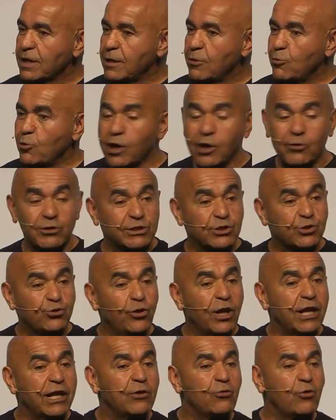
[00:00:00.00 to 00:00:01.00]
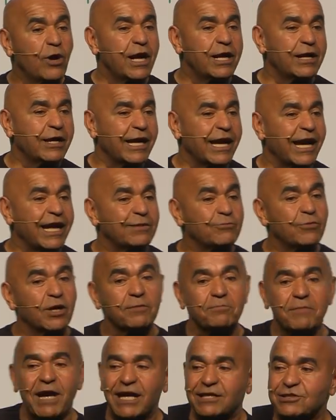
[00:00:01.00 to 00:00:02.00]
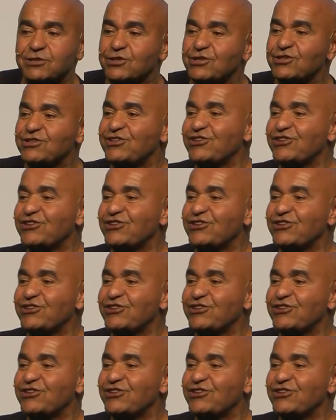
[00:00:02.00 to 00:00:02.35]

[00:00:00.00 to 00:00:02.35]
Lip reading: When I was 21, I had my master's